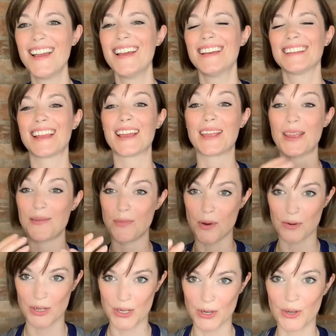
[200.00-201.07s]
like
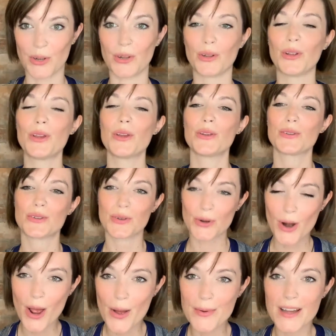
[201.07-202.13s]
emotional
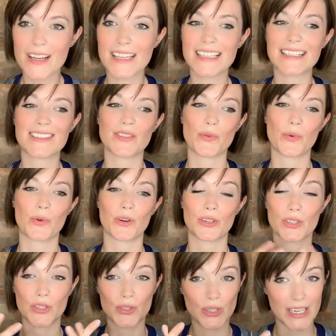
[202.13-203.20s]
traumas or
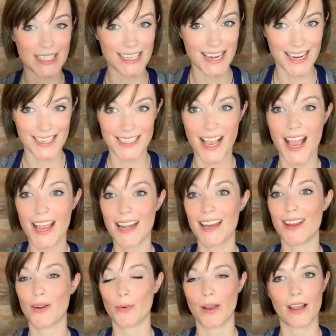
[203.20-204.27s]
stress and
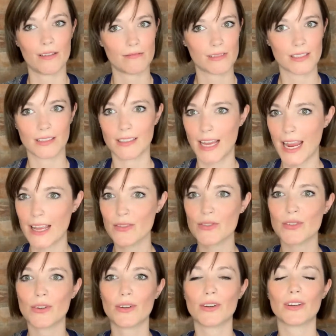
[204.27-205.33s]
anxiety around
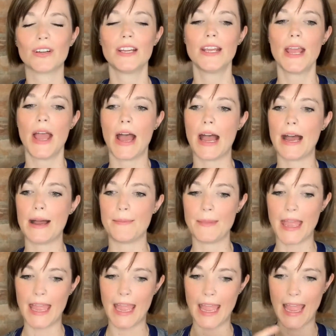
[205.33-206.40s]
cancer.
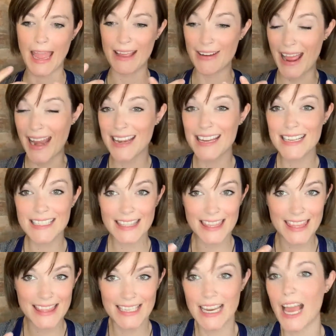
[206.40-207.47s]
Any
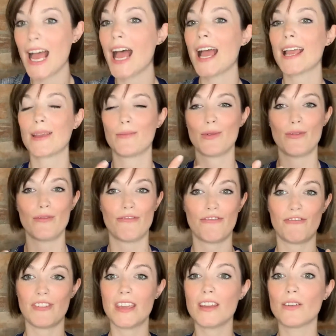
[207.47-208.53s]
time you
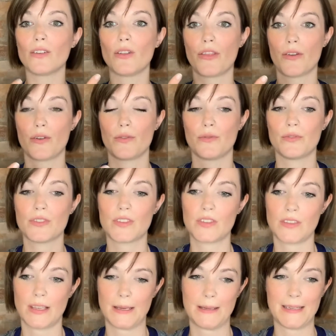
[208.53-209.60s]
feel those
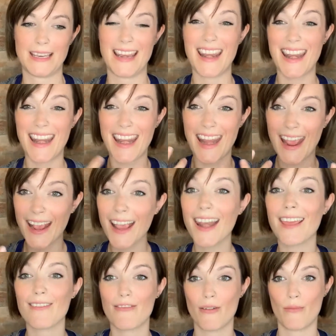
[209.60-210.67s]

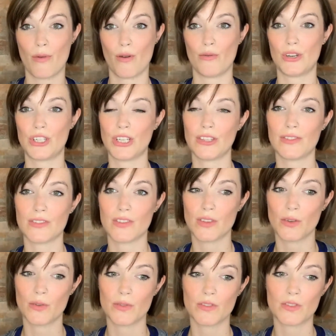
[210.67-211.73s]
negative emotions,
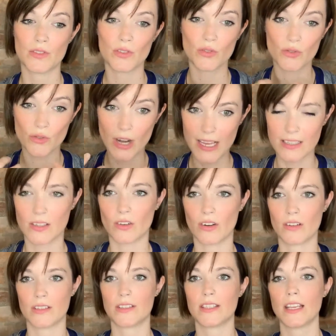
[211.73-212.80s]
those
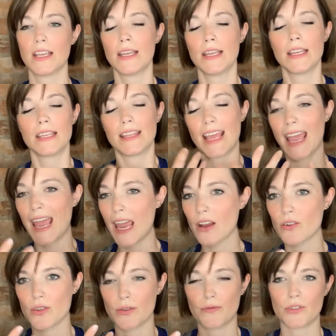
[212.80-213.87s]
stressors, the
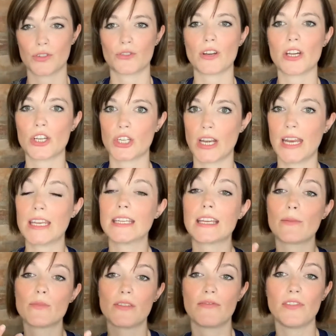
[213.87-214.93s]
anger, the frustration,
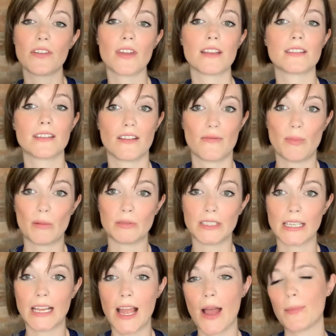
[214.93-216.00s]
anytime you feel that stuff
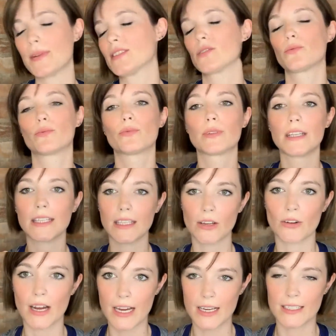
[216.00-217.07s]
bubbling up, it's a really
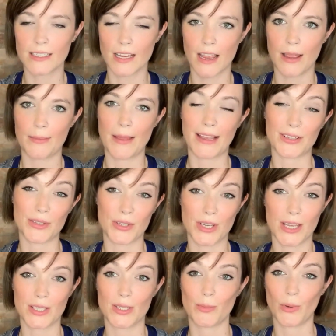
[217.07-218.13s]
great
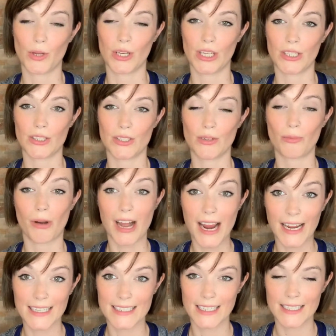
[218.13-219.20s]
exercise to put into
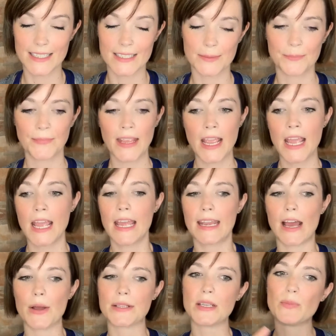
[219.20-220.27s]
practice.
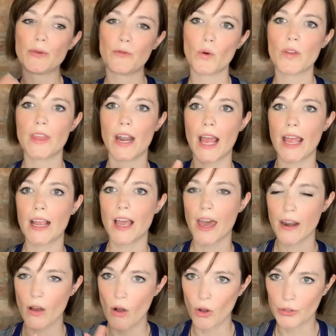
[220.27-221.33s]
Now, I said before that I
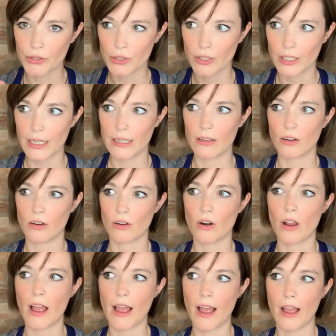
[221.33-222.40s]
kind of alter it
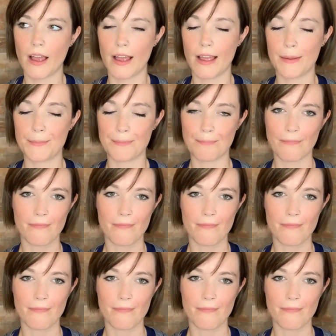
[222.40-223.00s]
or have